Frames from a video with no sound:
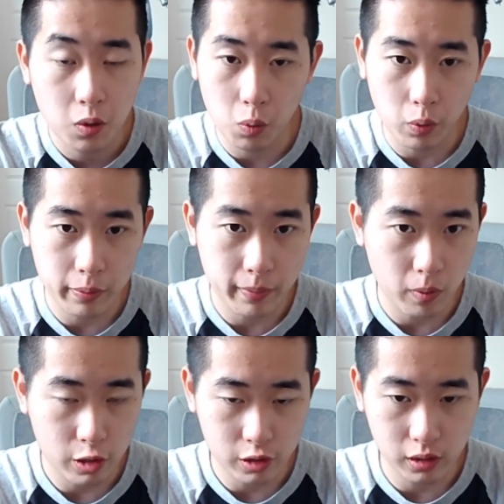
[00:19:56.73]
with my
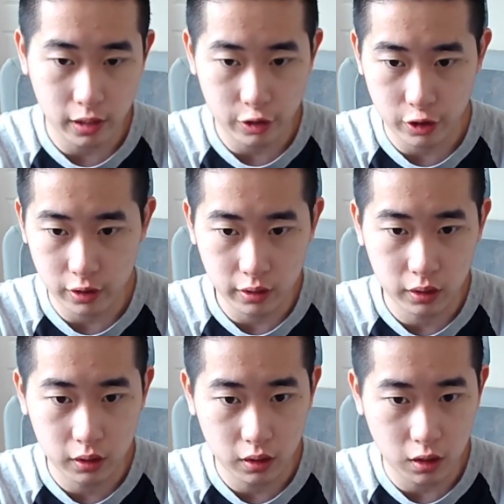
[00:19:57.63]
watch collection,
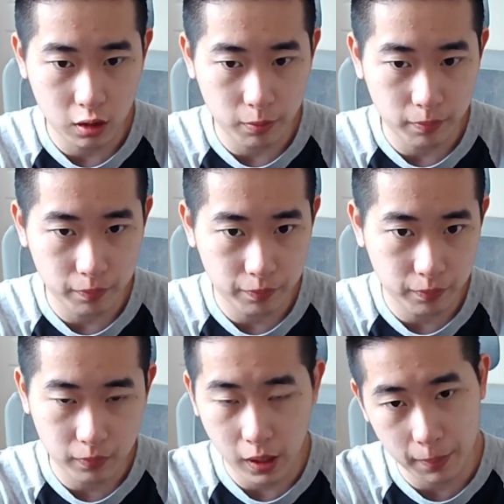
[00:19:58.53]

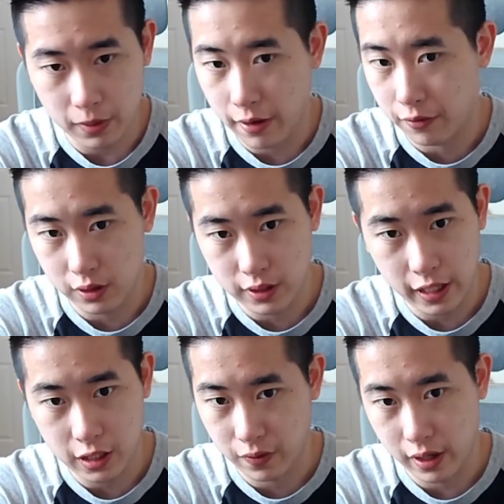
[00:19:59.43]
I'm definitely
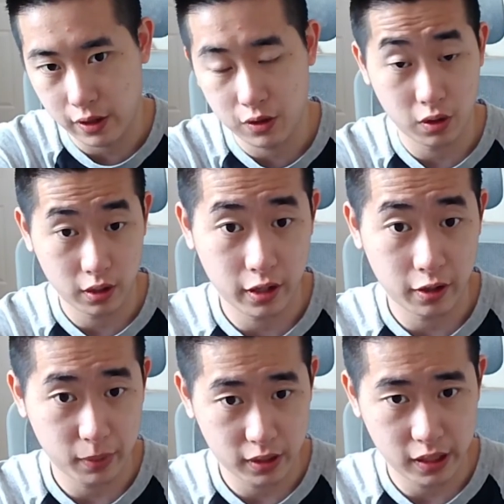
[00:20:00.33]
satisfied until the
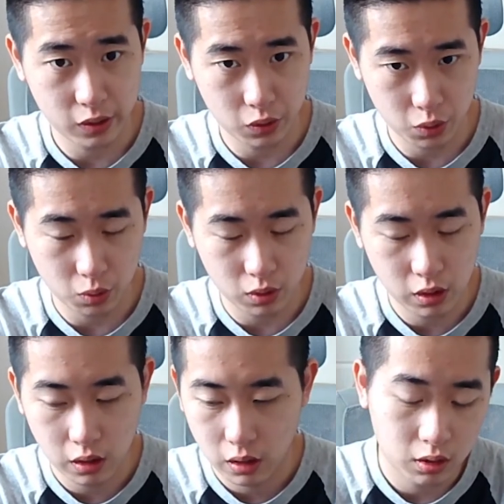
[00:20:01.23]
of my dental school.
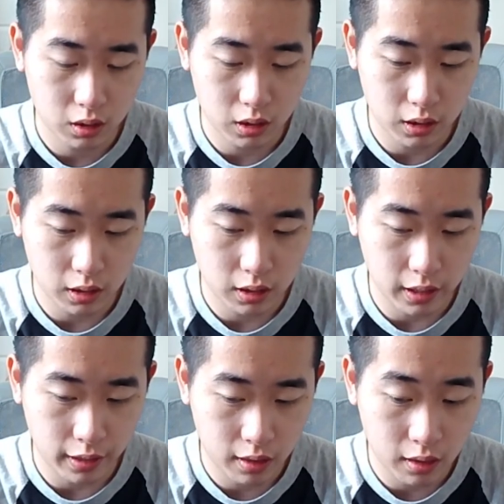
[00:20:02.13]

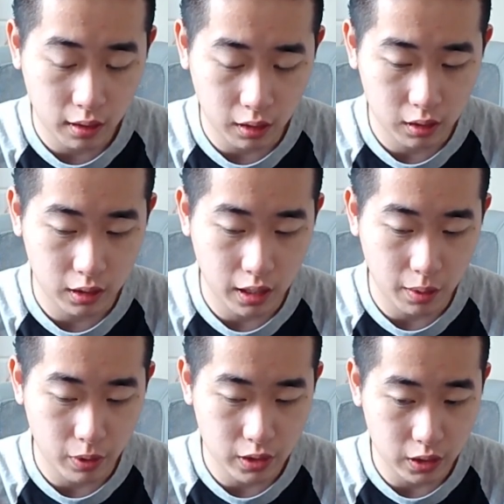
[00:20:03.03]
I think I
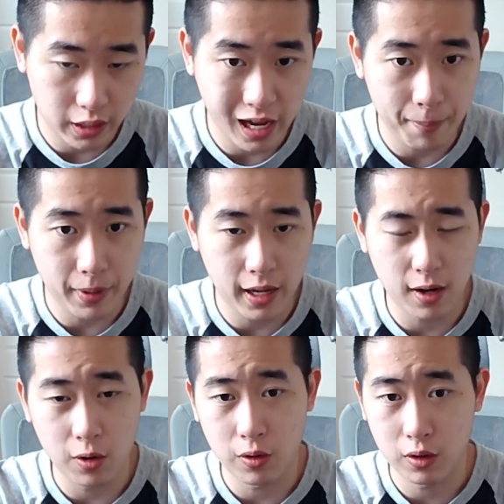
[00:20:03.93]
want to cap
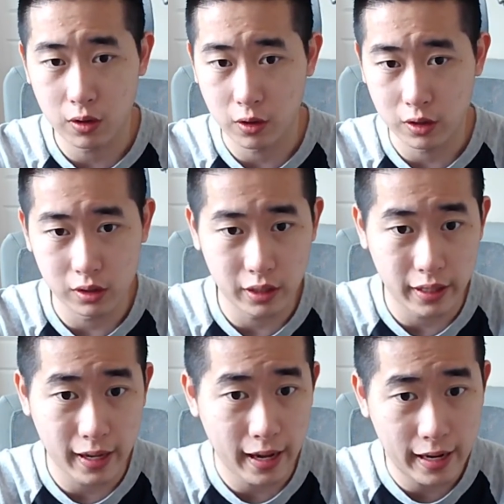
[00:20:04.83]
out currently
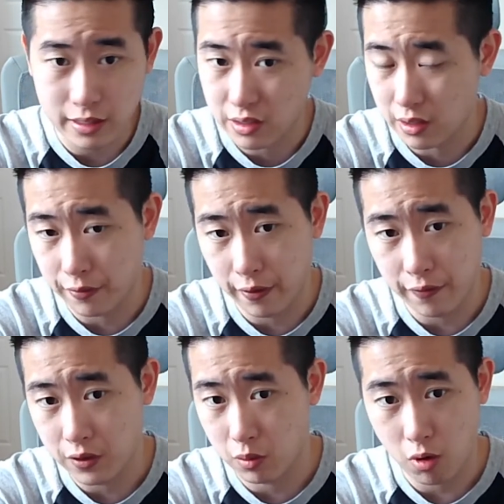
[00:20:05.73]
at a
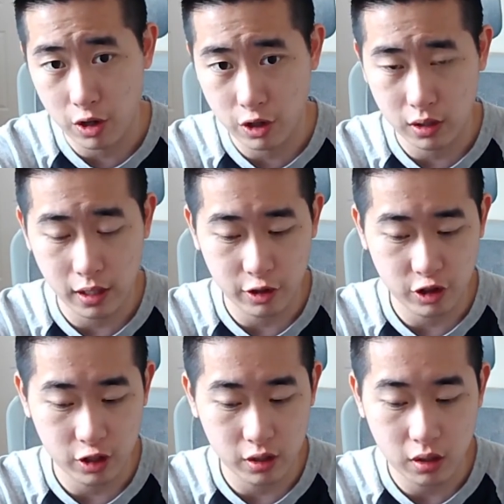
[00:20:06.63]
15 watch
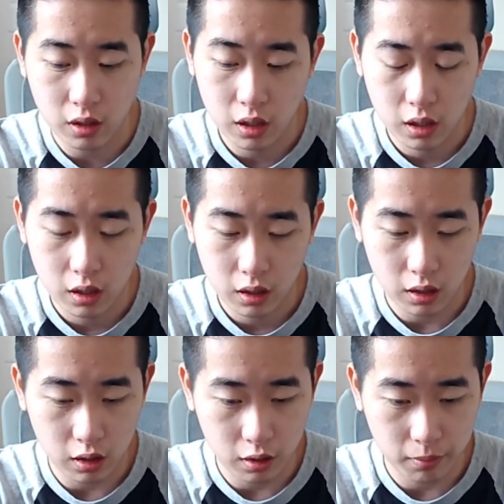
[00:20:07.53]
collection,
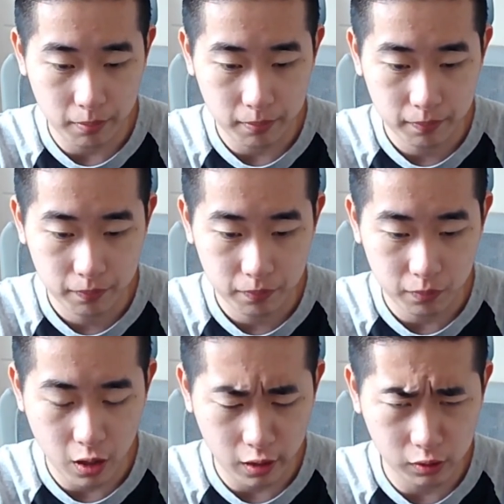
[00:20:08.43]

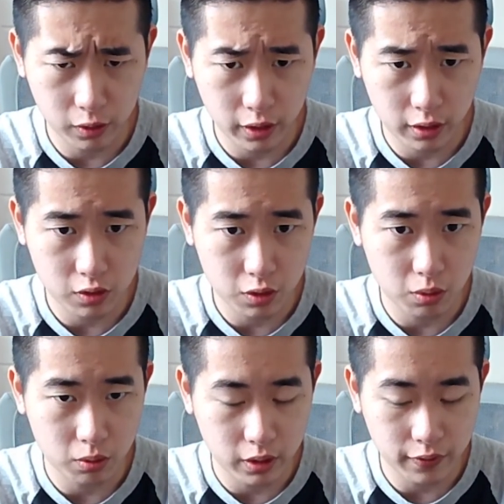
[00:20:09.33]
not including the
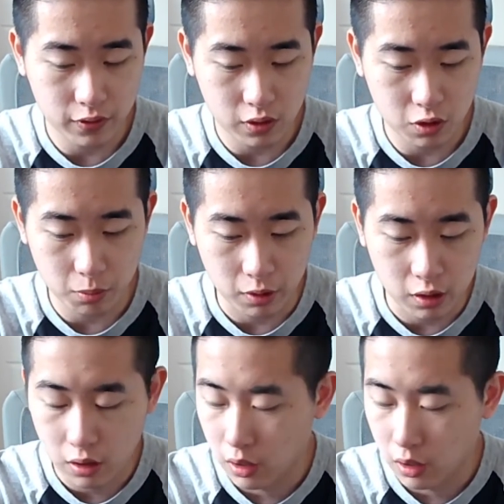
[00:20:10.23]
2 gifted to me.